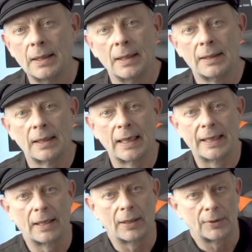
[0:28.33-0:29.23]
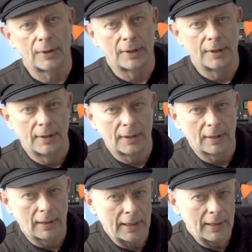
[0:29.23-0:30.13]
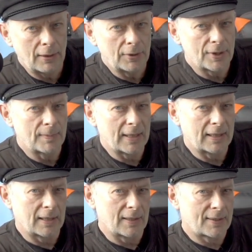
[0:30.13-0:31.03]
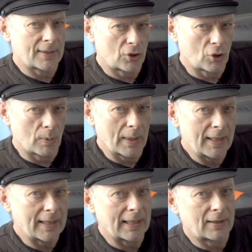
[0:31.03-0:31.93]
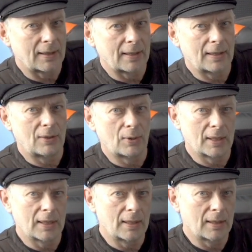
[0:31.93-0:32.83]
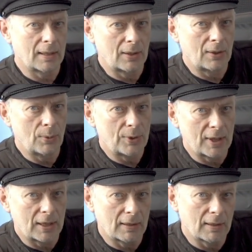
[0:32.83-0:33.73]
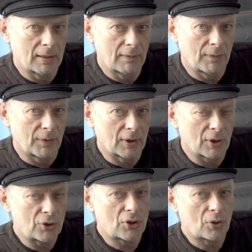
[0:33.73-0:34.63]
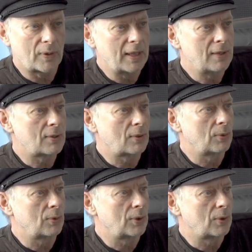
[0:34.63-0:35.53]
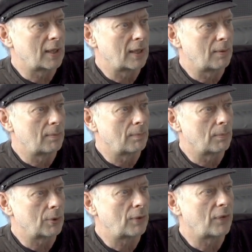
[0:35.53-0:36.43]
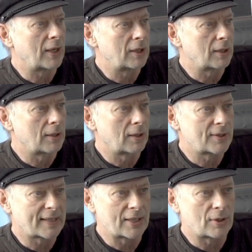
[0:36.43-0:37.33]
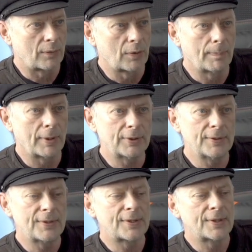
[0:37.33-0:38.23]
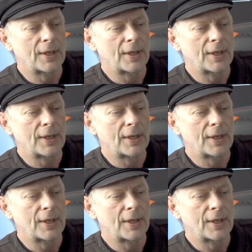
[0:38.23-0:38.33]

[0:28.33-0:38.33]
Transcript: the layout. The layout is made in such a way that you can use it with a touch screen, so you can modify the size of your buttons.